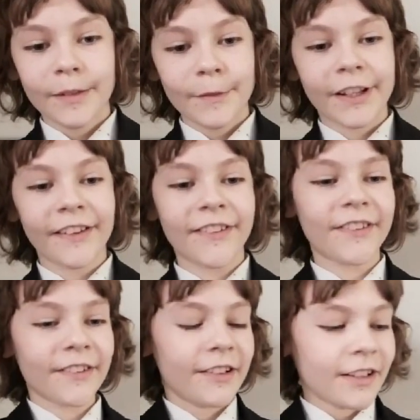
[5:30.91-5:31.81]

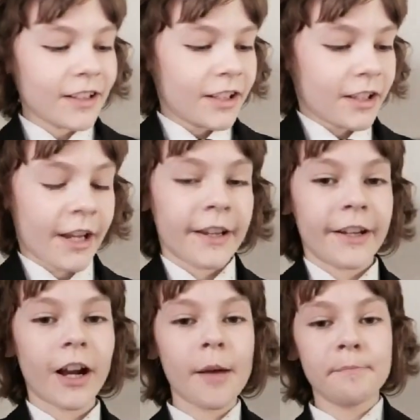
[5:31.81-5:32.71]
Because,
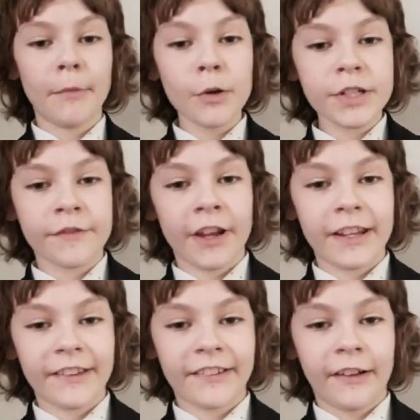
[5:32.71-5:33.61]
you can't
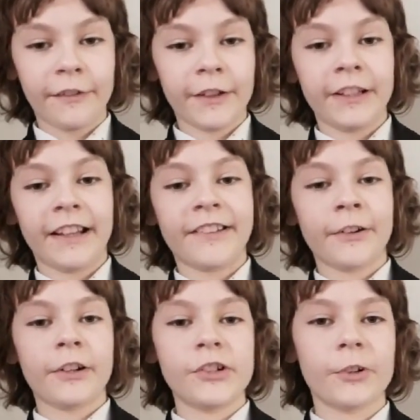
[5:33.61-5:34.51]
motivate yourself unless
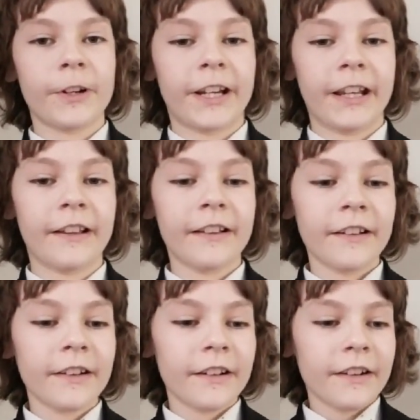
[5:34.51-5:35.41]
you're enjoying it.
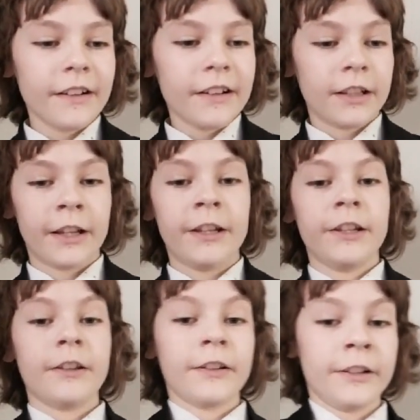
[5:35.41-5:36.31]
Like,
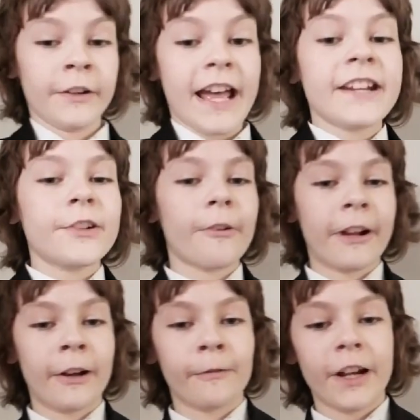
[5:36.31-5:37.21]
you're
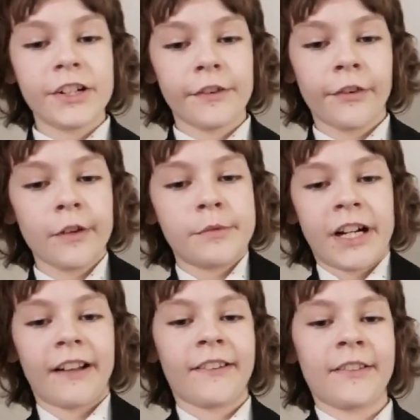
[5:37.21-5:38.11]
entering a range of
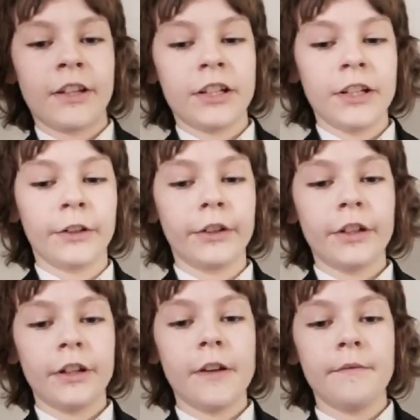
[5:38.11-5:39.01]
subjects
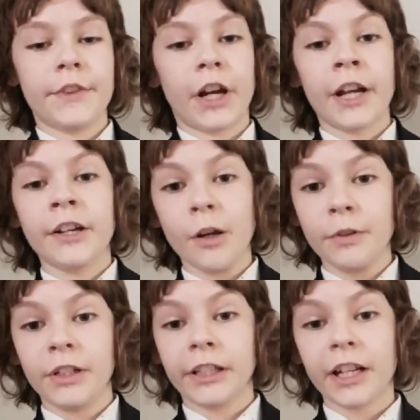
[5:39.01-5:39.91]
that I know
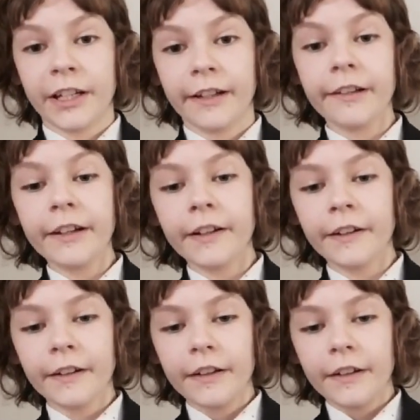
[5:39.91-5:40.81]
you'll like.